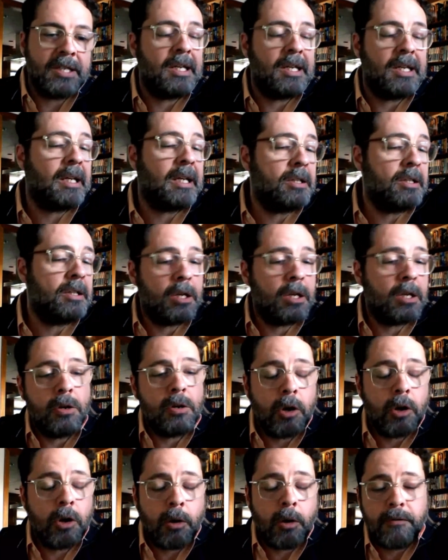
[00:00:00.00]
easy to
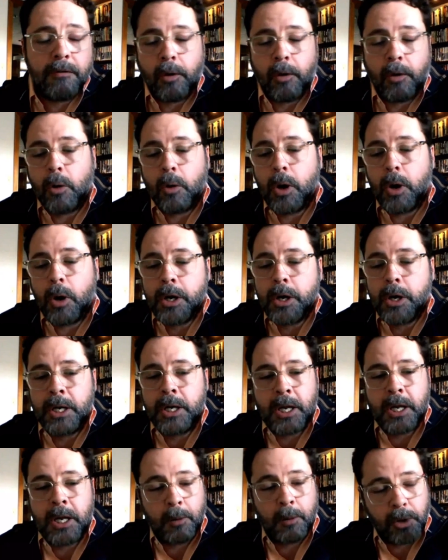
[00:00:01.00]
continue going forward
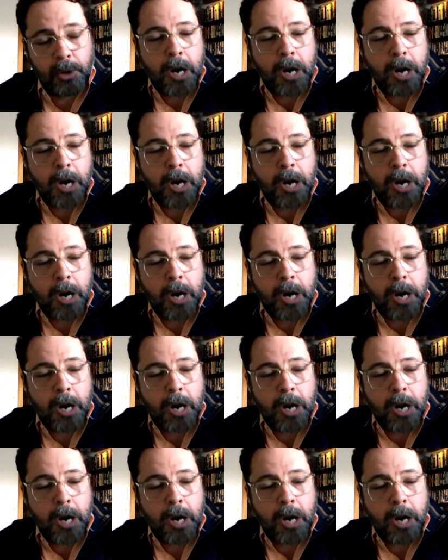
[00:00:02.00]
and